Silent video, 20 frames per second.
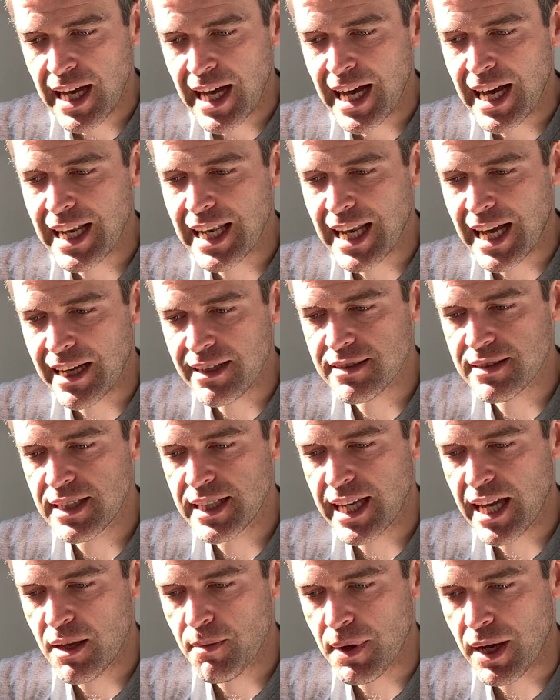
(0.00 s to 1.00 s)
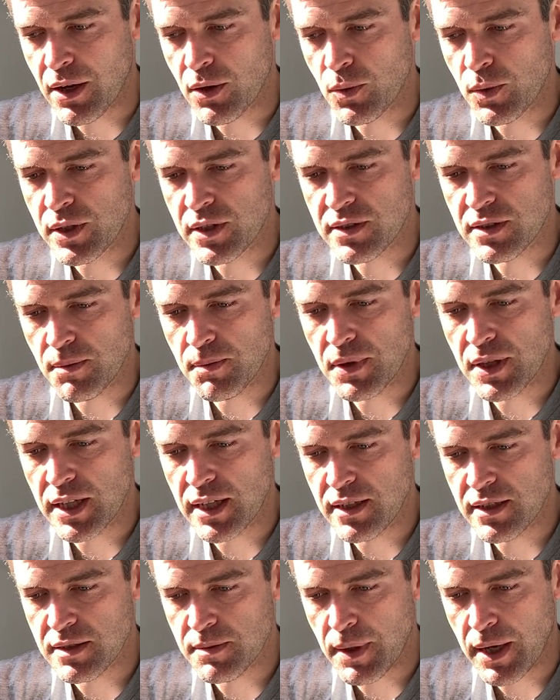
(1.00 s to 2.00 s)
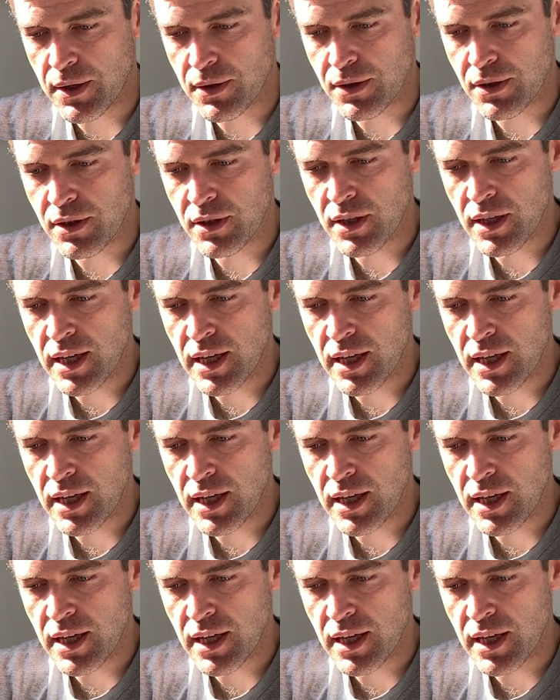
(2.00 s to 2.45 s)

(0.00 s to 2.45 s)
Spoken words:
At last he came out with something in his mouth.